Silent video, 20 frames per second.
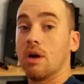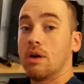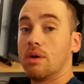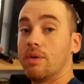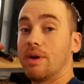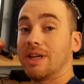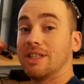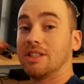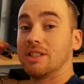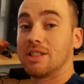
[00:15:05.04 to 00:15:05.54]
All
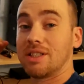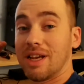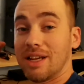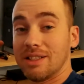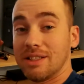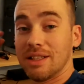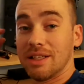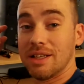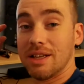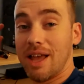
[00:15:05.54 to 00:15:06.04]
right, just
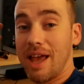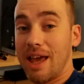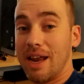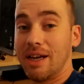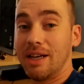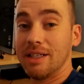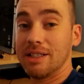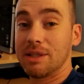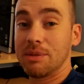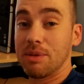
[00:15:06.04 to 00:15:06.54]
got done
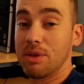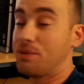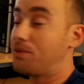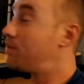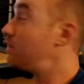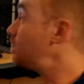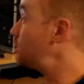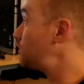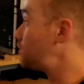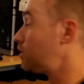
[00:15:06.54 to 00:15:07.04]
editing some of the
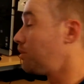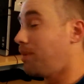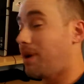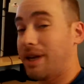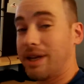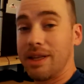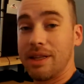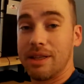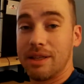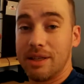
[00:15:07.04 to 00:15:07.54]
footage from
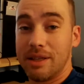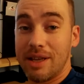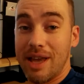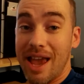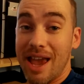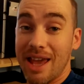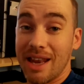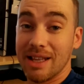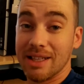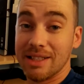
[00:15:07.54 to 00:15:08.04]
my
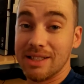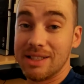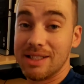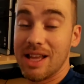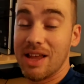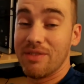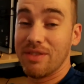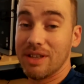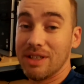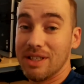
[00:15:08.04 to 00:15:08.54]
Canon
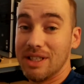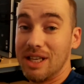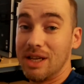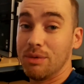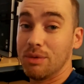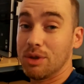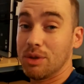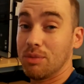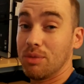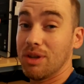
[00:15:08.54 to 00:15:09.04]

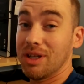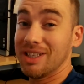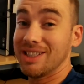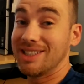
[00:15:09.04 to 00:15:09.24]
7D, which I'm really